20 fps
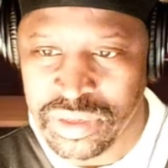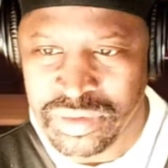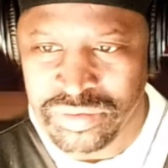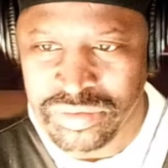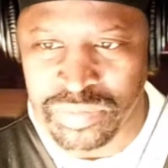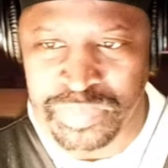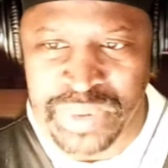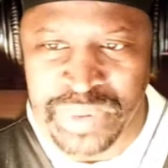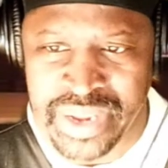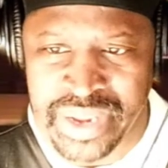
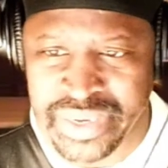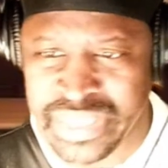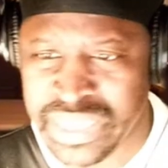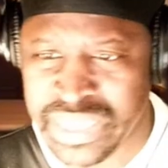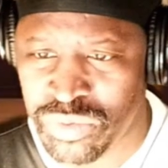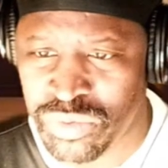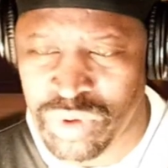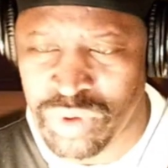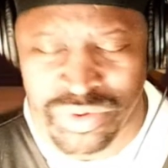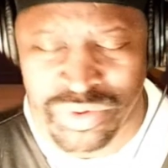So apparently
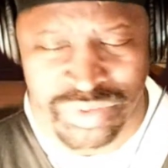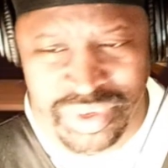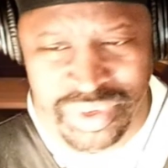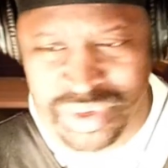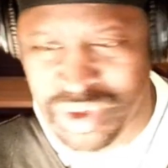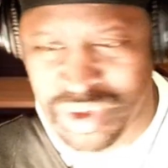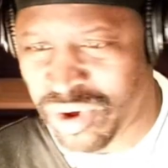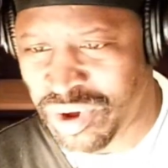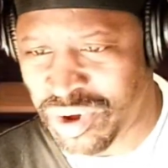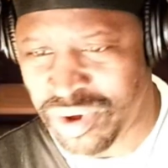he wanted to
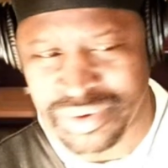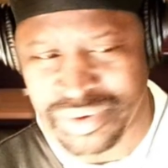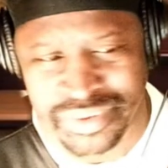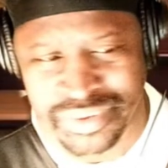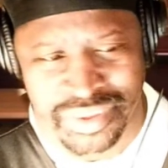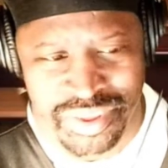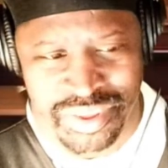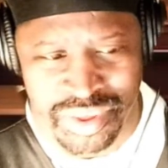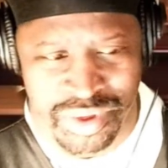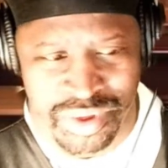call
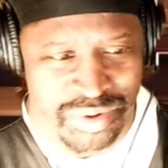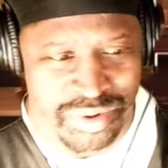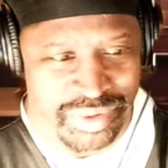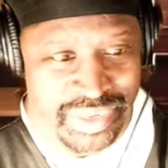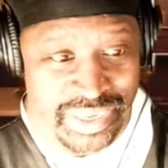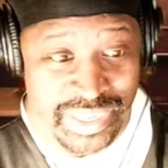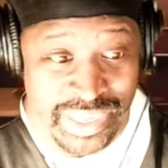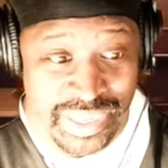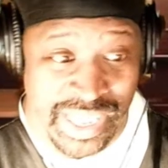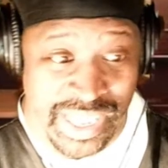the show
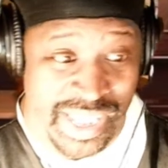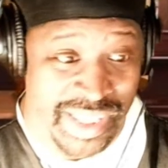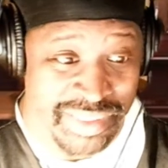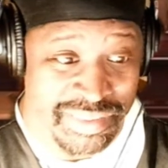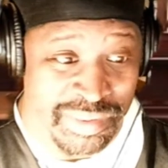that he had